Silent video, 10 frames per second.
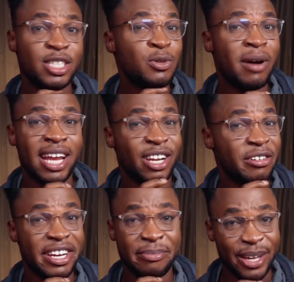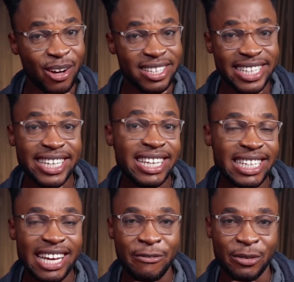this woman had already begun
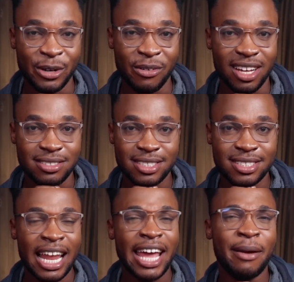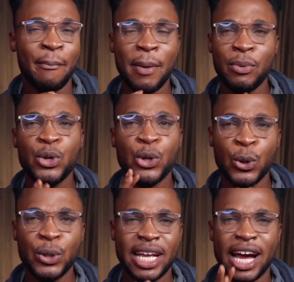killing her followers. Like, people
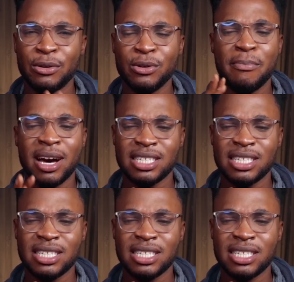know the Kanungu